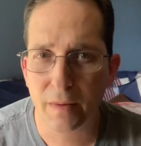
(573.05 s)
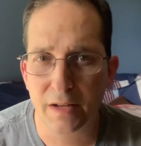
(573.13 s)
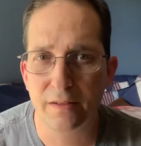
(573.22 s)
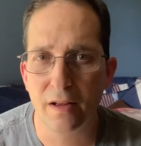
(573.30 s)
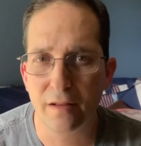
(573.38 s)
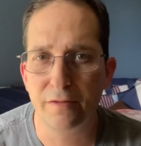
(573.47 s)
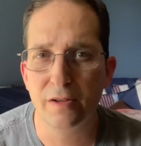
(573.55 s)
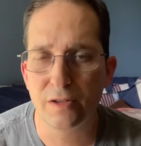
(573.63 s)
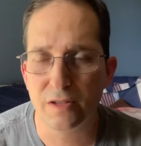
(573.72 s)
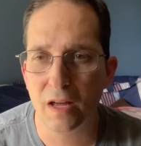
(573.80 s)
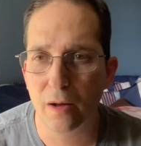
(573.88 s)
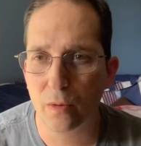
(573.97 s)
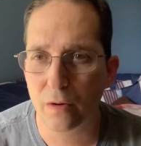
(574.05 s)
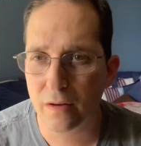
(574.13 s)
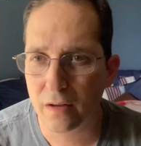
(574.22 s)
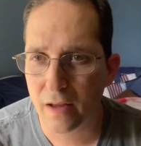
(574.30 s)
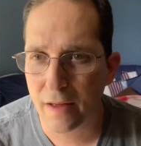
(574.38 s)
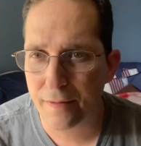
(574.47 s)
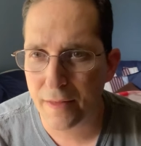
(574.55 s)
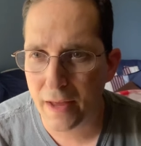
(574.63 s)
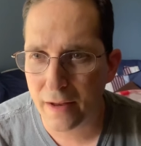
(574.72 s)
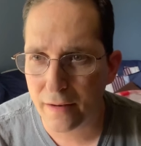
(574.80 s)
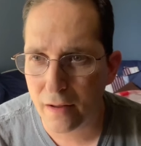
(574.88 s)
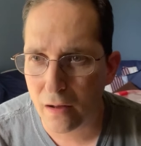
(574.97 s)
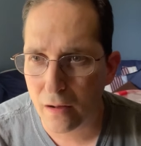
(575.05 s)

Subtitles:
I finished that one. And then,